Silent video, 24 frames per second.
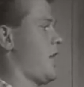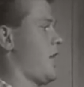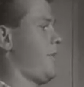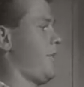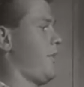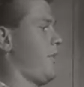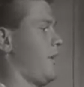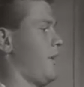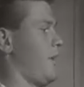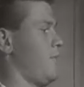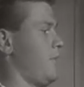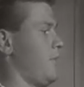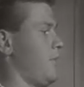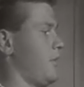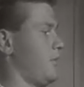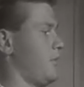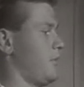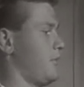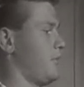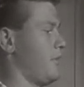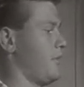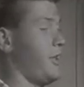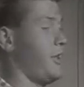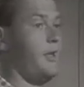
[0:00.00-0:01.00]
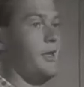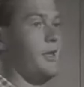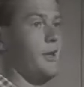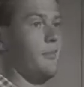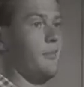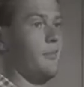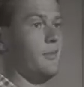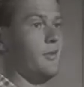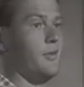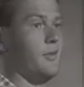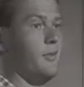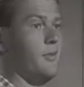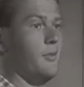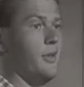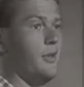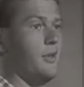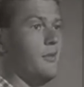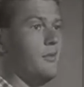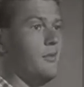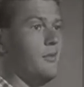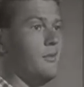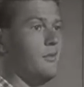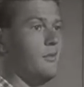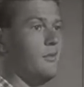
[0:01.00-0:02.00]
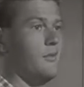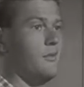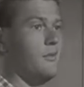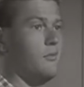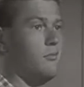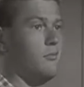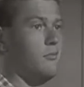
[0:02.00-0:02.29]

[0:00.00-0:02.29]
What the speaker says: Just a couple of them. A kid gave them to me.